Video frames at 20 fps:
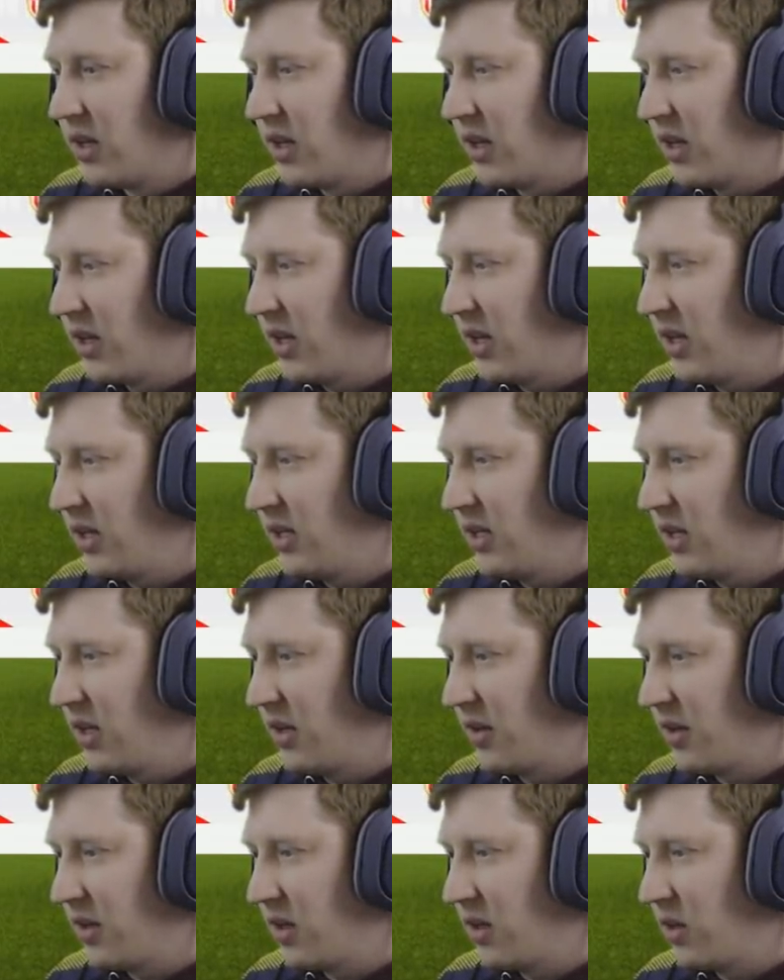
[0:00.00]
Uh, any
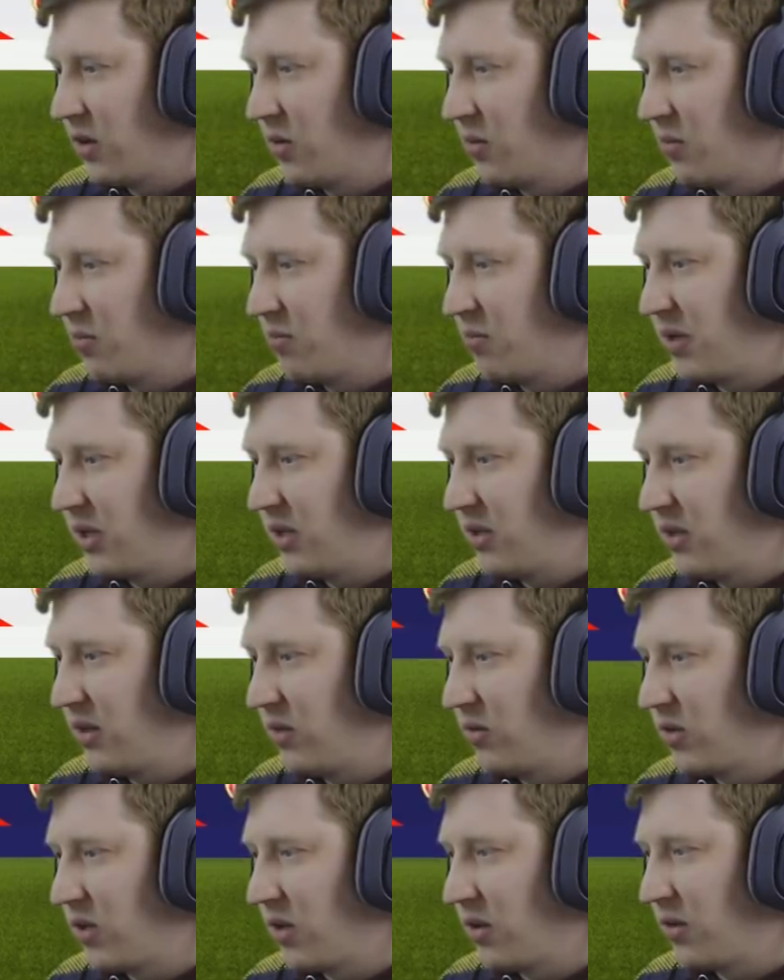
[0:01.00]
other big
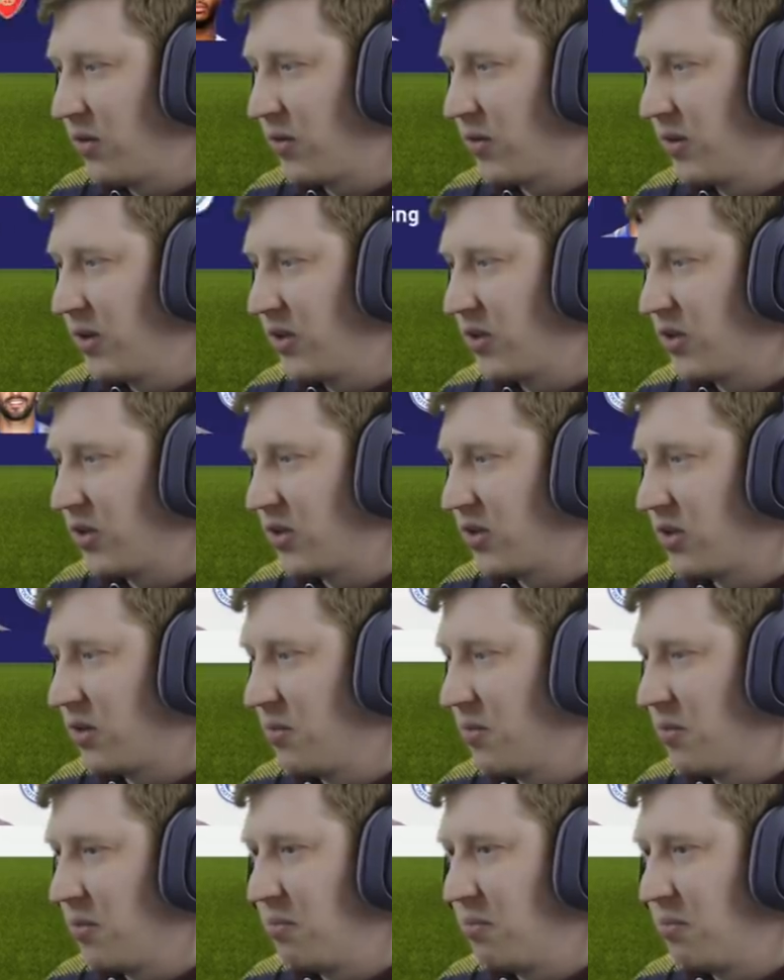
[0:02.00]
deals going through? No, just some